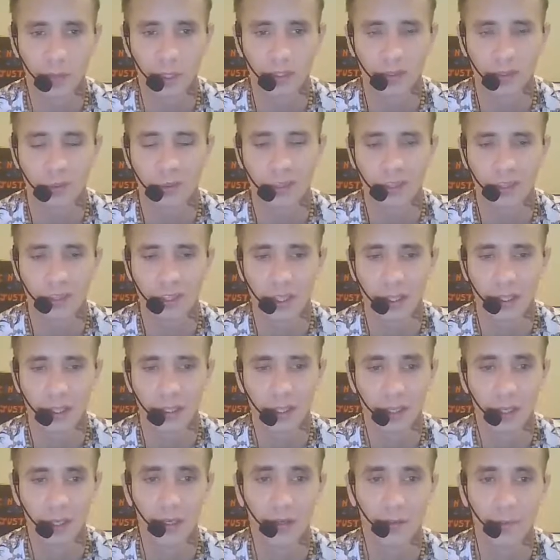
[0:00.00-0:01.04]
That's all I say.
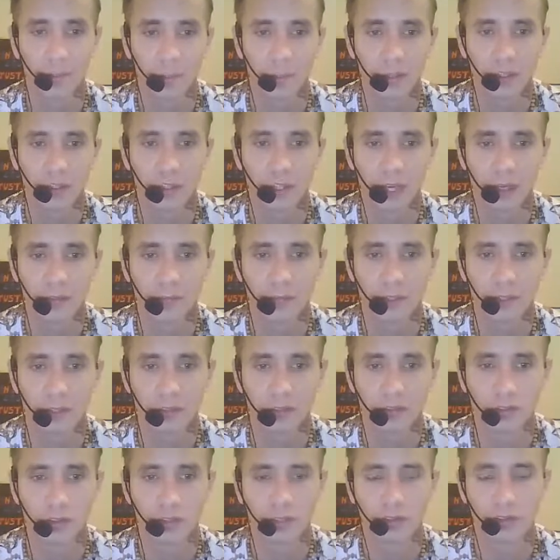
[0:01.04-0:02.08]
Be safety,
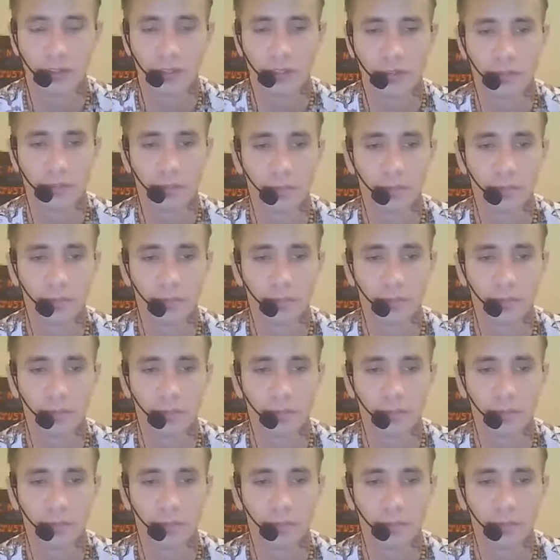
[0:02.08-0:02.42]
not sorry.